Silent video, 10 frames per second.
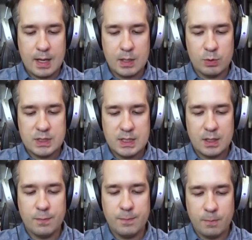And I would
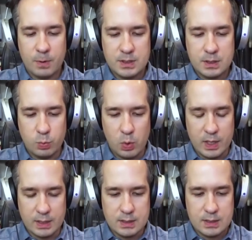say the fourth
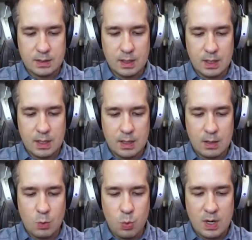advice:
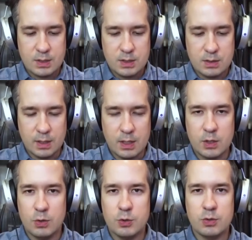uh, once
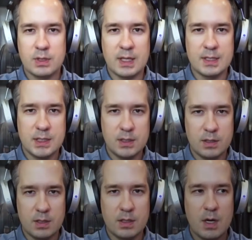like, you should
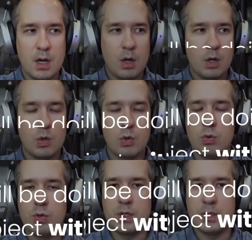consider
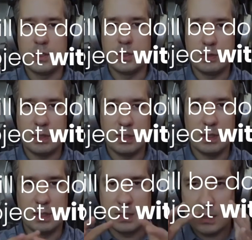who is
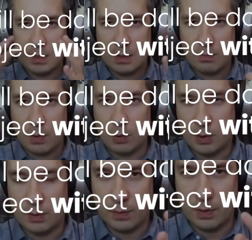doing this project